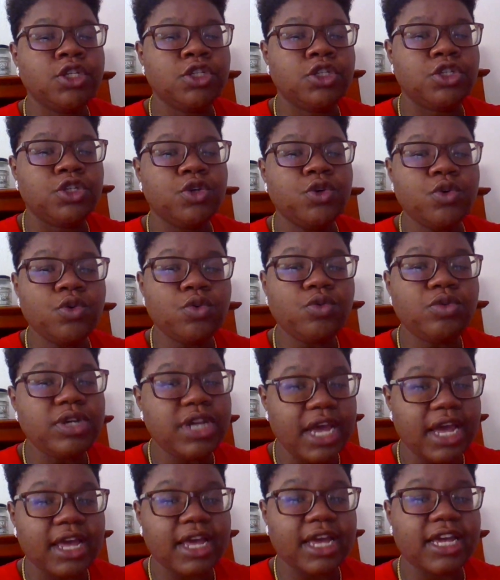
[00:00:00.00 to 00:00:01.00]
Do
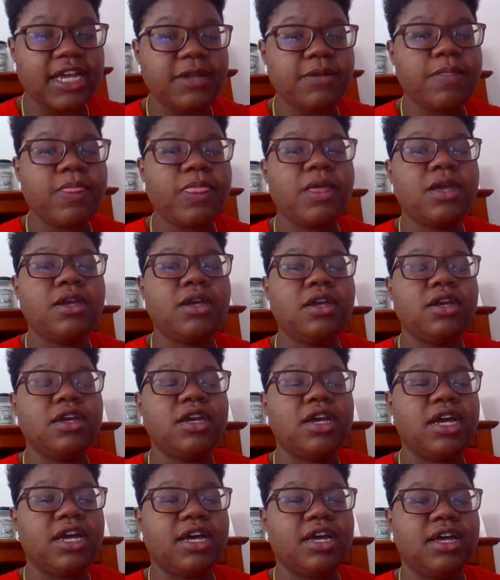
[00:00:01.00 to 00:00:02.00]
not
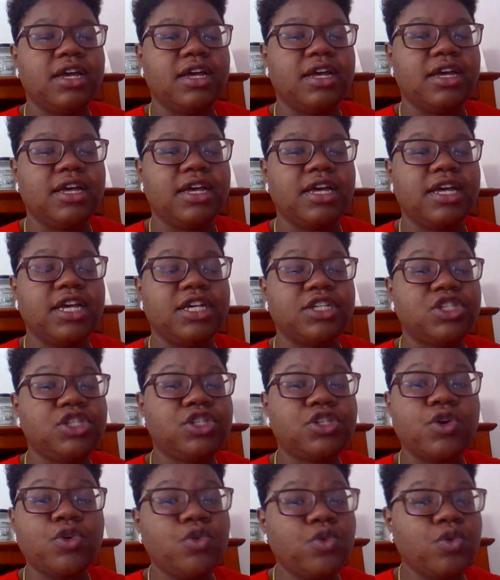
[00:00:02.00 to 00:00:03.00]

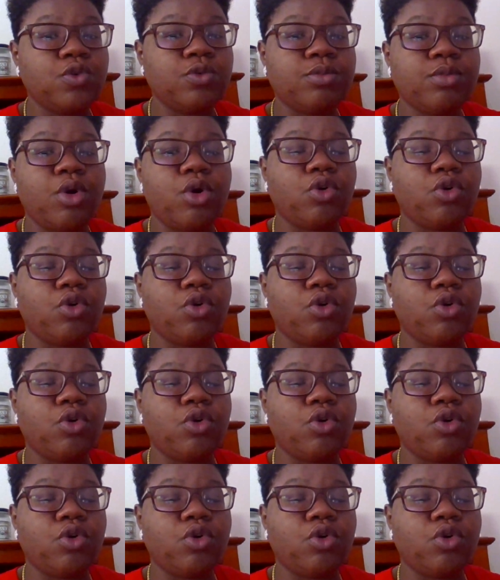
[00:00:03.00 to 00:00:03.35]
assume,